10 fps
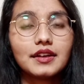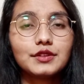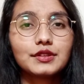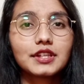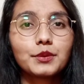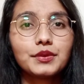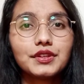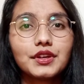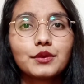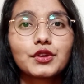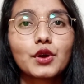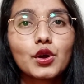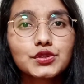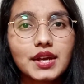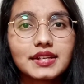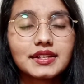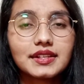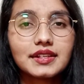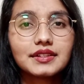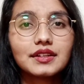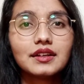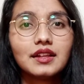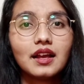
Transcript: during that period, we also attended the